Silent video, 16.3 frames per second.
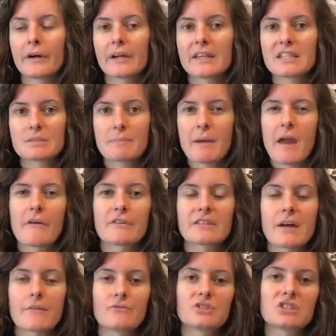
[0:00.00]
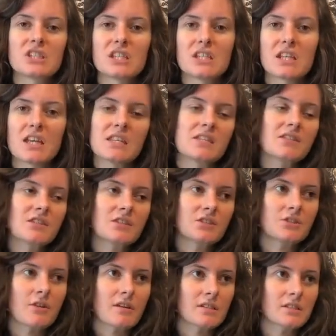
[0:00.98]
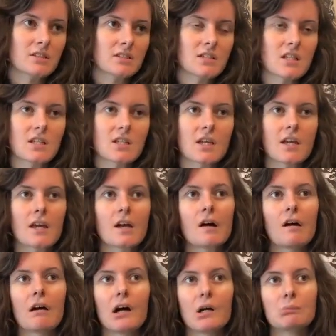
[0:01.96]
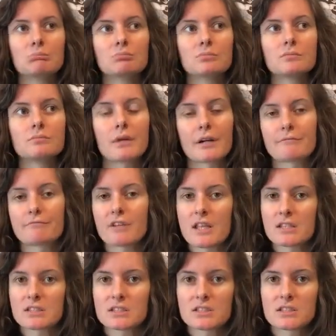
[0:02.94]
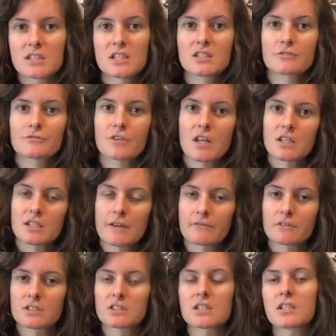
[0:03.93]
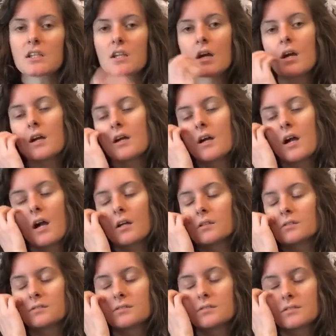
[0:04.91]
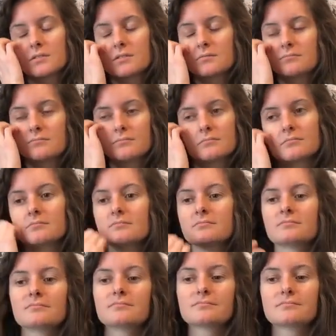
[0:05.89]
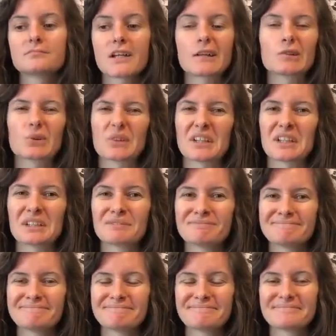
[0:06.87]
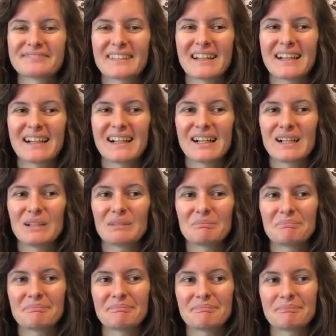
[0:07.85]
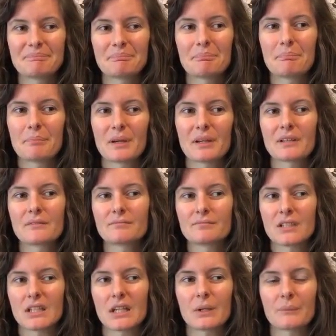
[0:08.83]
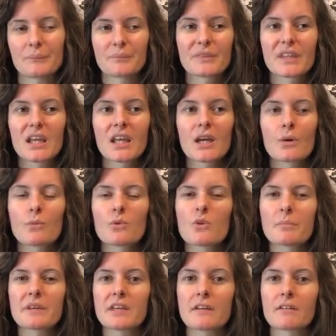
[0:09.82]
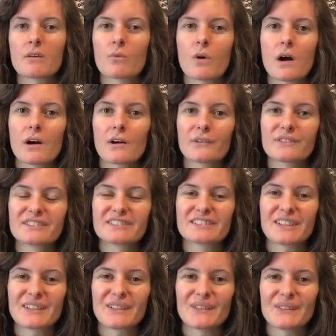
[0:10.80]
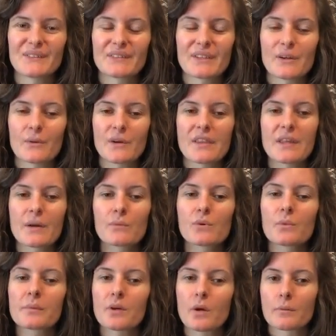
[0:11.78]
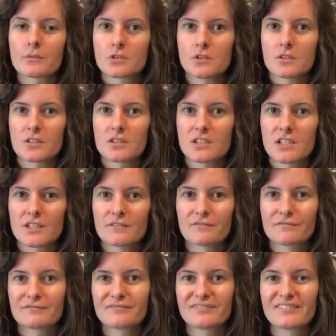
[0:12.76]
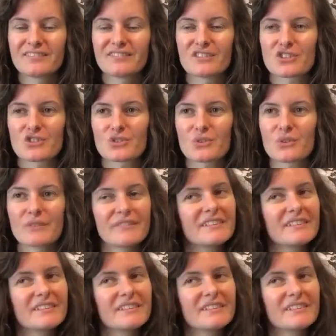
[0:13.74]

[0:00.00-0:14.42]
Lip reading: his parents haven't seen it, his sister hasn't seen it, his friend haven't seen it. It's annoying. But no, we'll be here a while, so there will be opportunity, for sure.